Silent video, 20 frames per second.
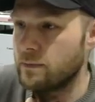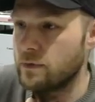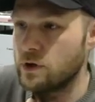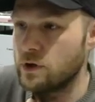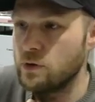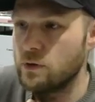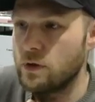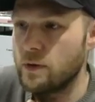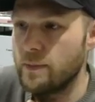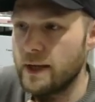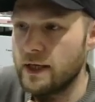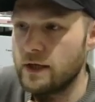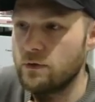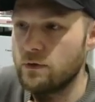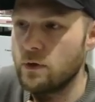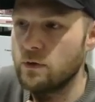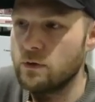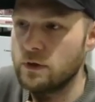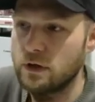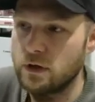You can make
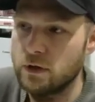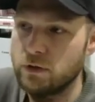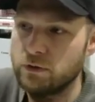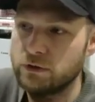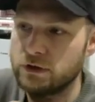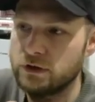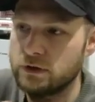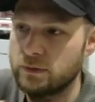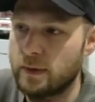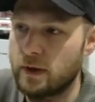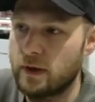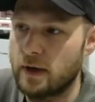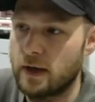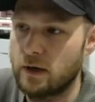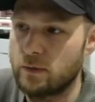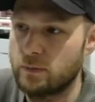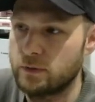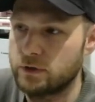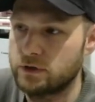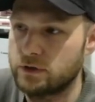your own conclusions about
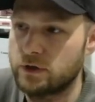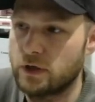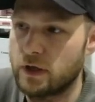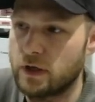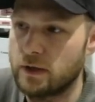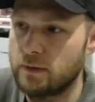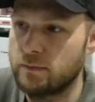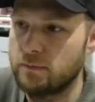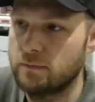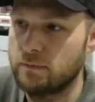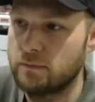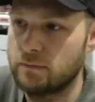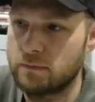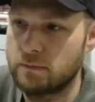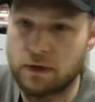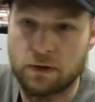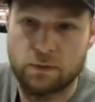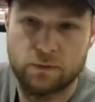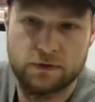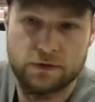how much time
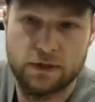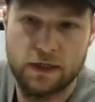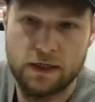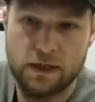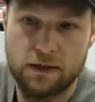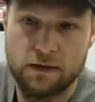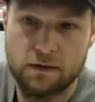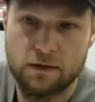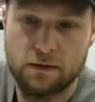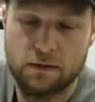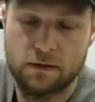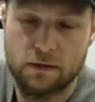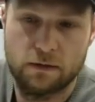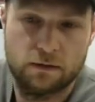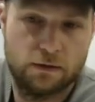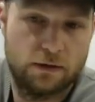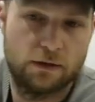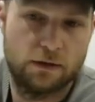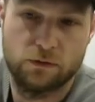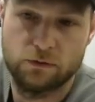that would take.
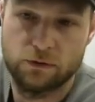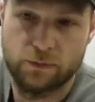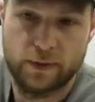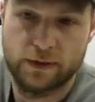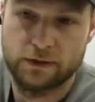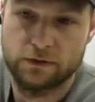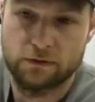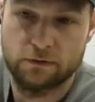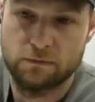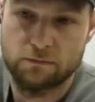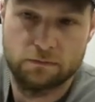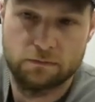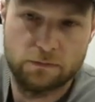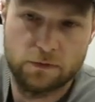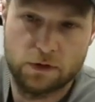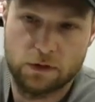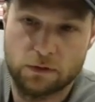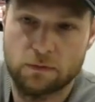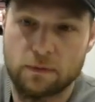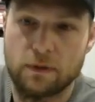It all depends on
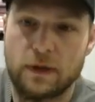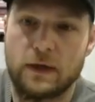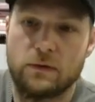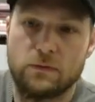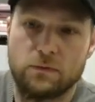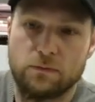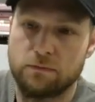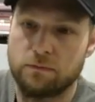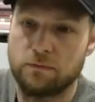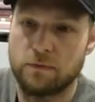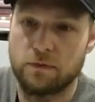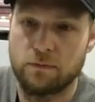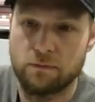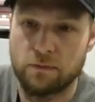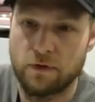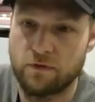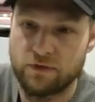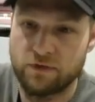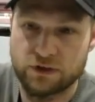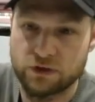how
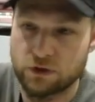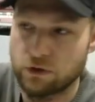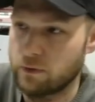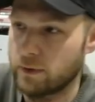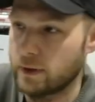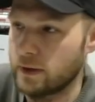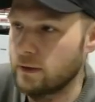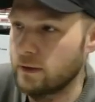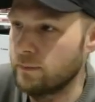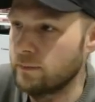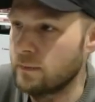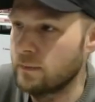efficient you are.